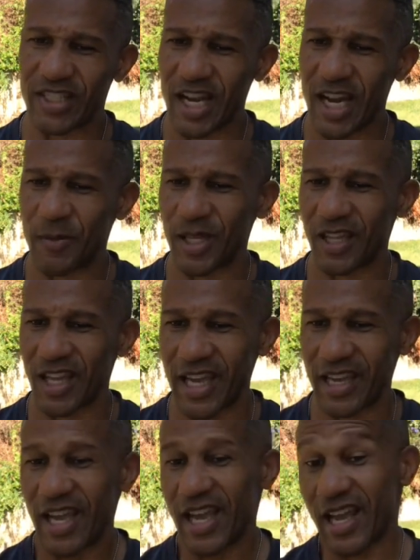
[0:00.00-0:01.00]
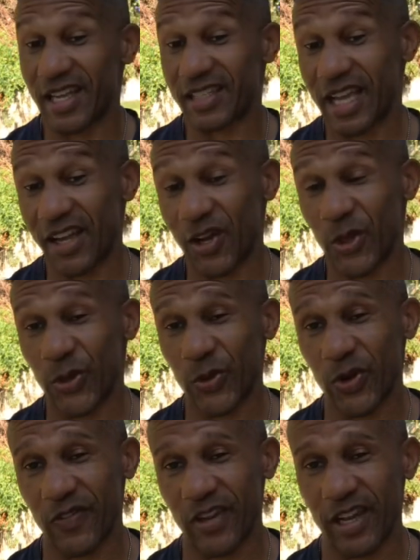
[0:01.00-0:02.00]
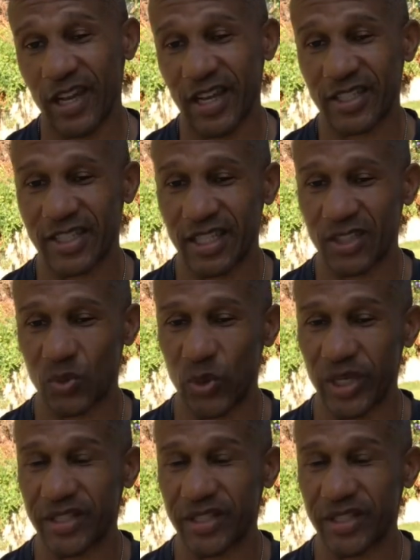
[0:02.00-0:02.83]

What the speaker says: subscribe and click on the notification